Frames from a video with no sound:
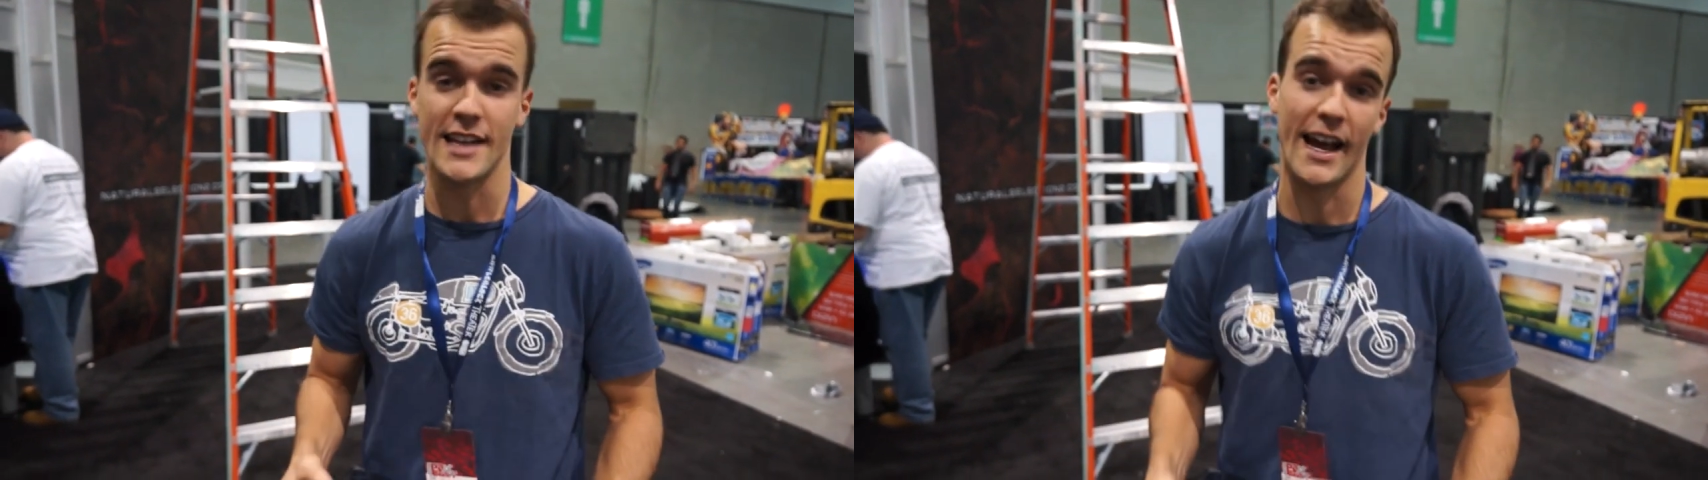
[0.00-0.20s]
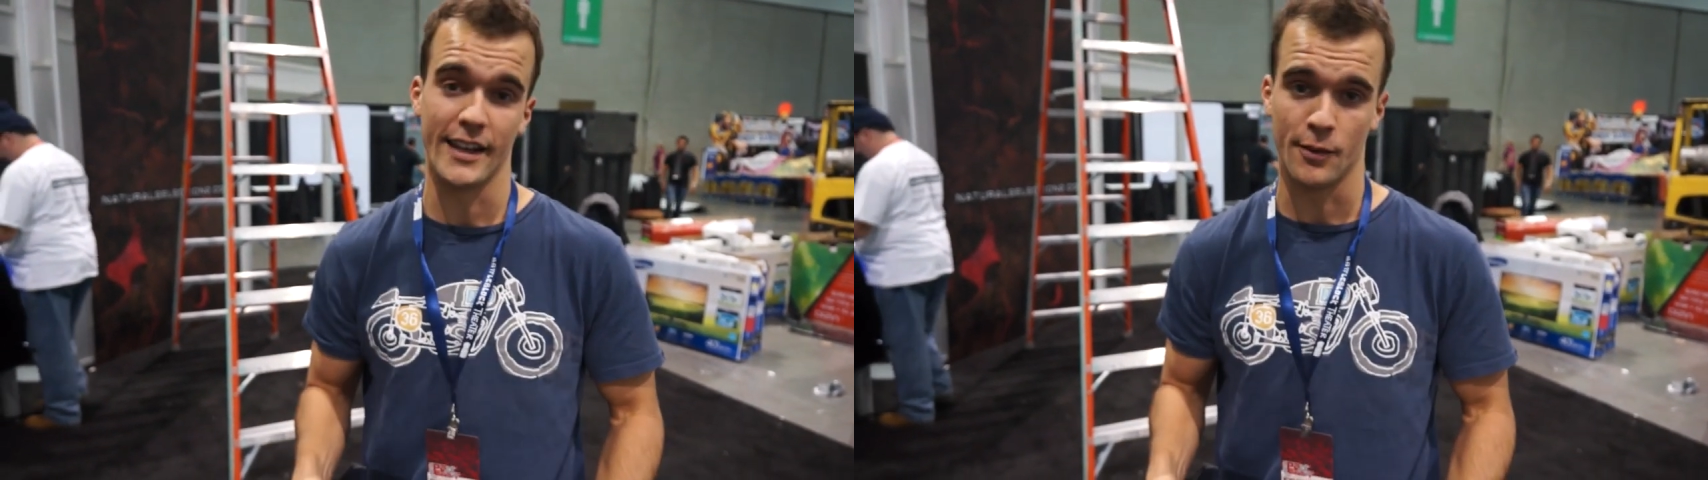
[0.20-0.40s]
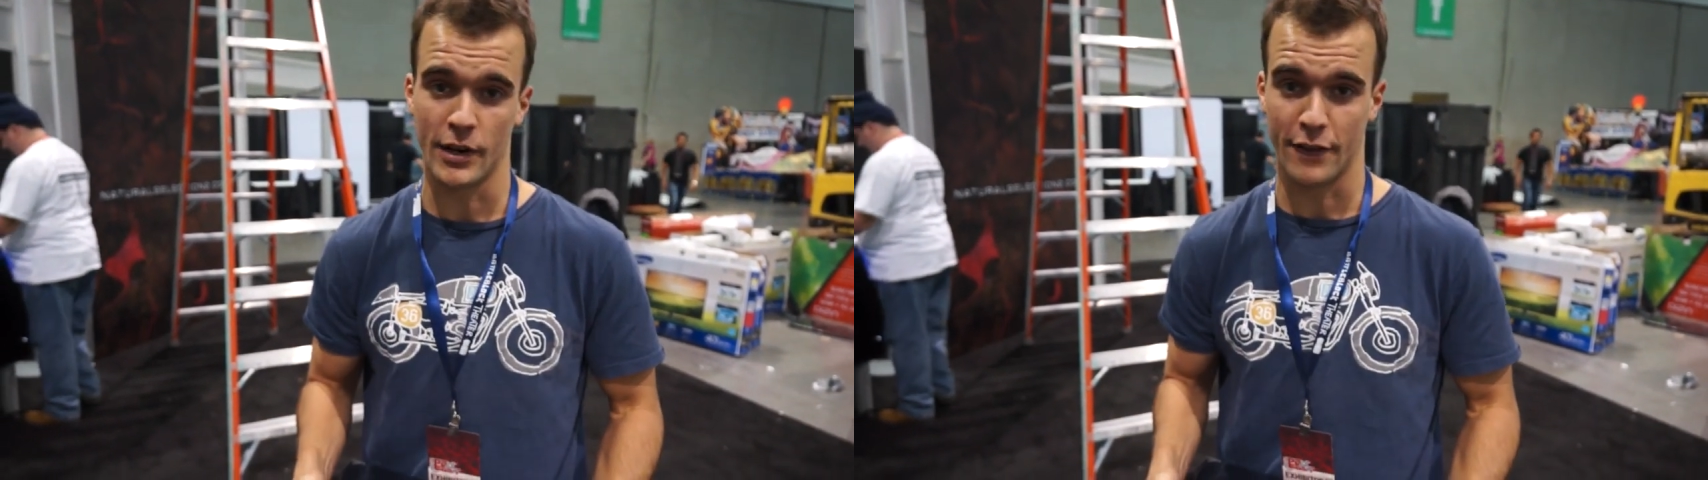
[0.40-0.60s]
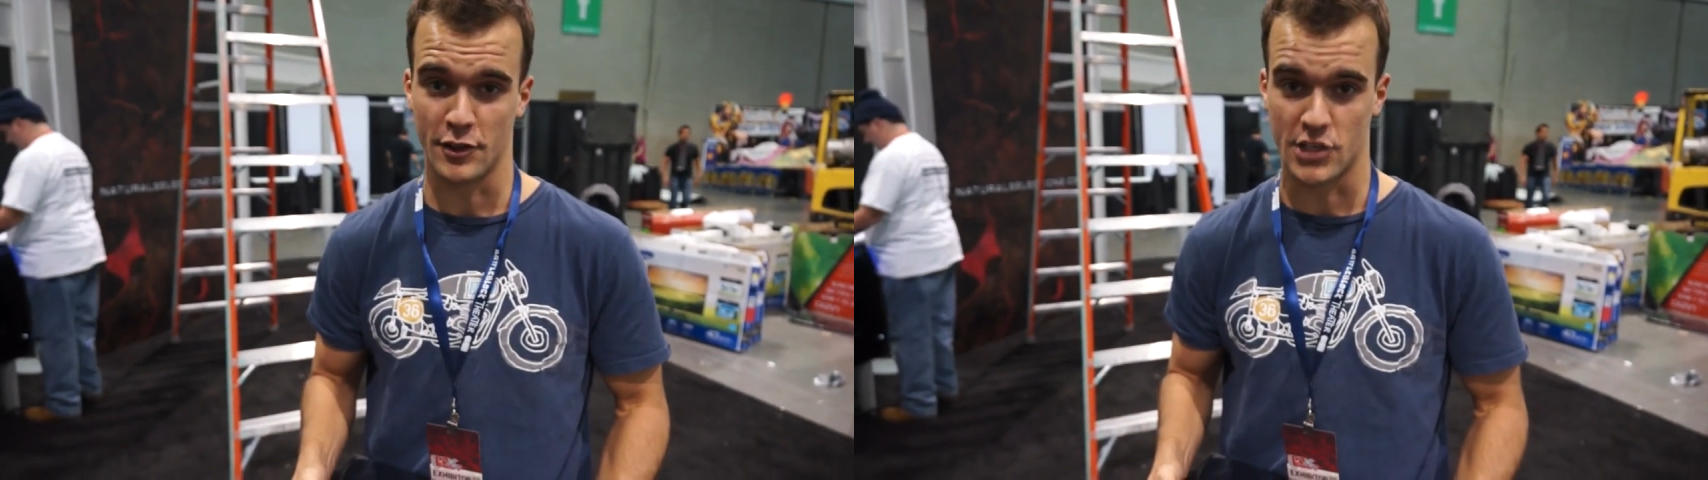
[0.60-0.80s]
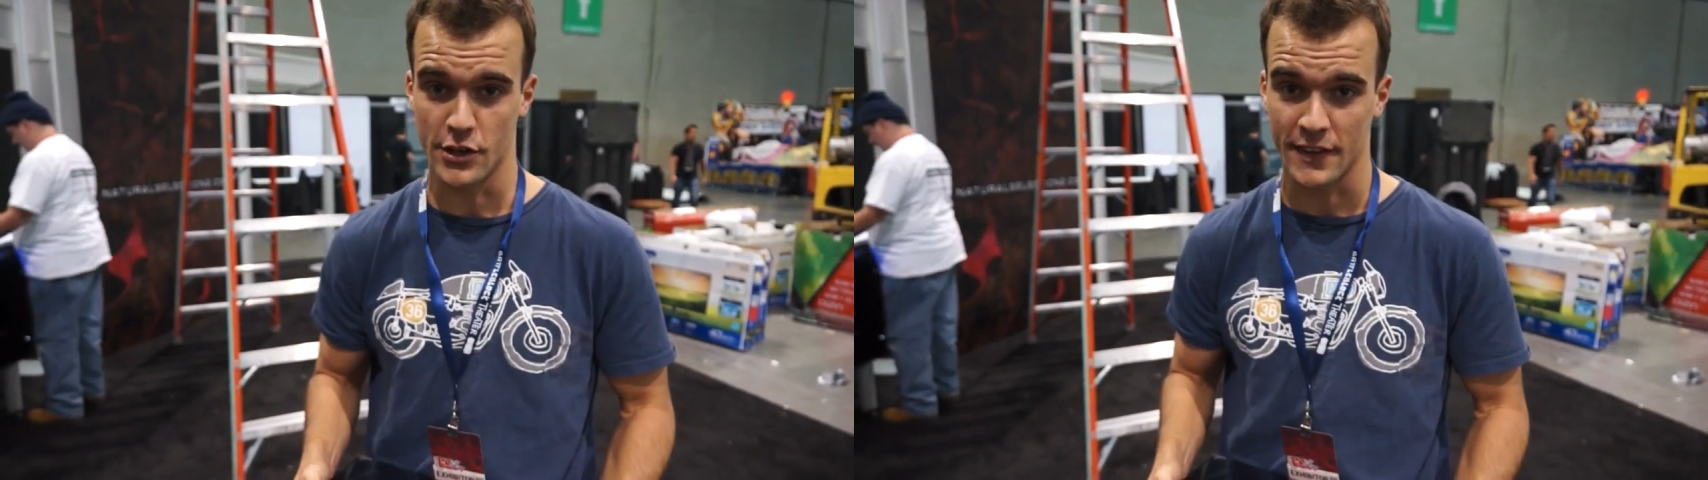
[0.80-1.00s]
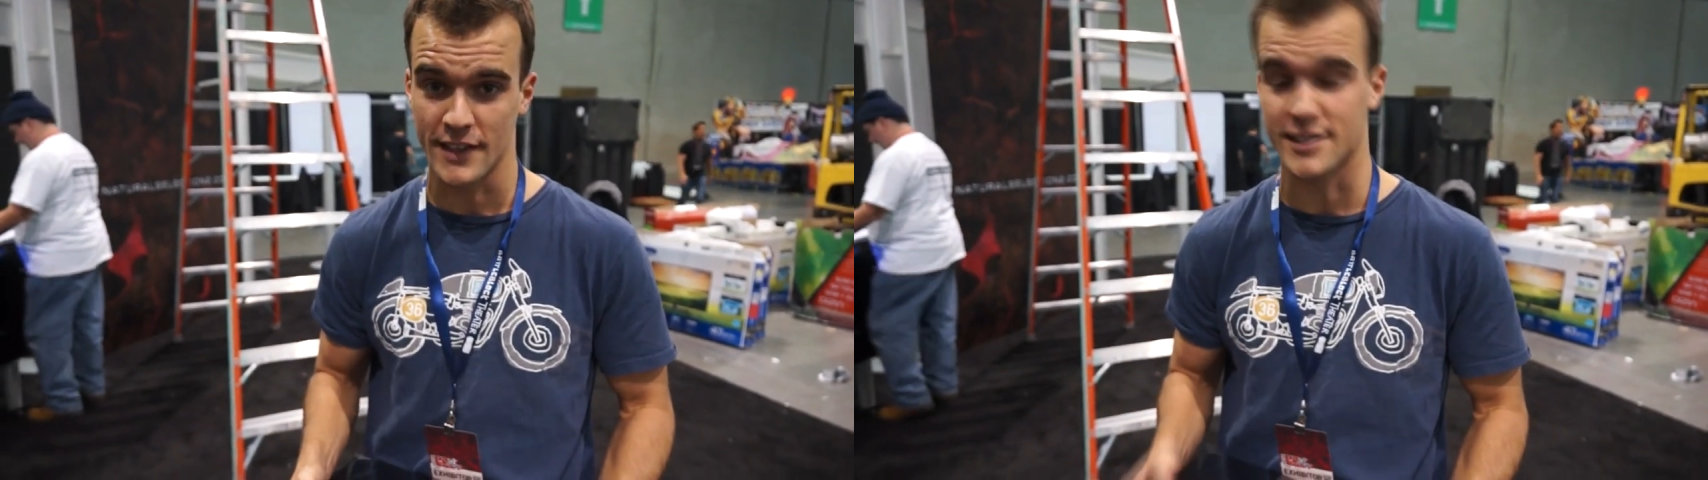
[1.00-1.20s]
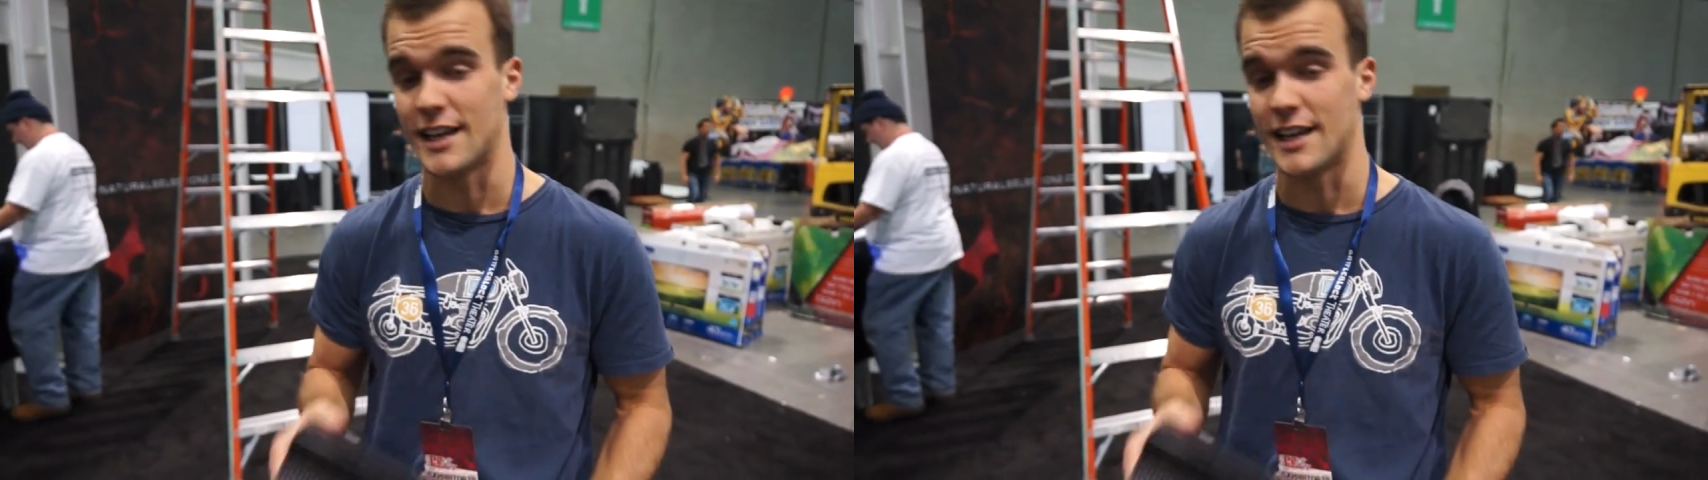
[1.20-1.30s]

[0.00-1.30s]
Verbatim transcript: Alienware for doing this.